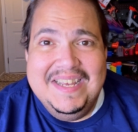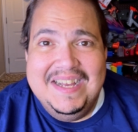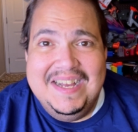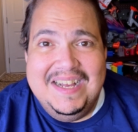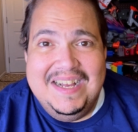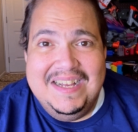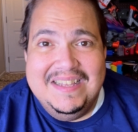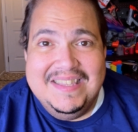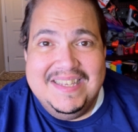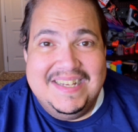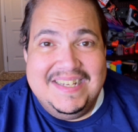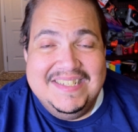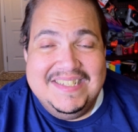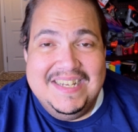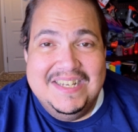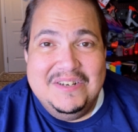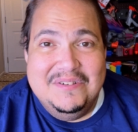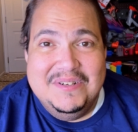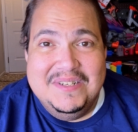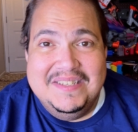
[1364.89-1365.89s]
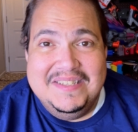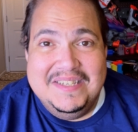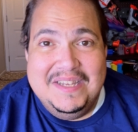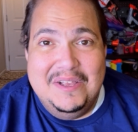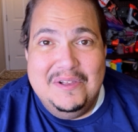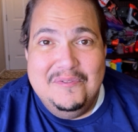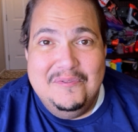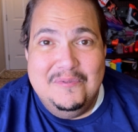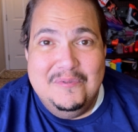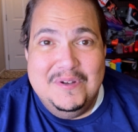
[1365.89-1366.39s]
The Contender
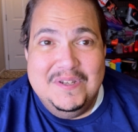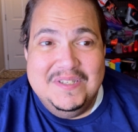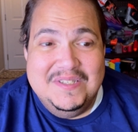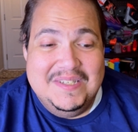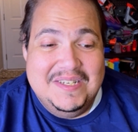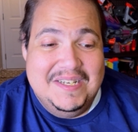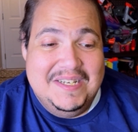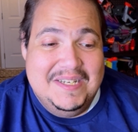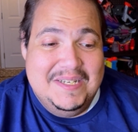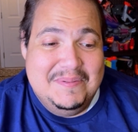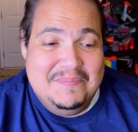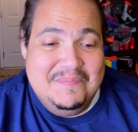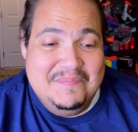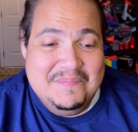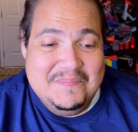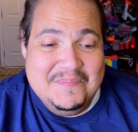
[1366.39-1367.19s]
itself was in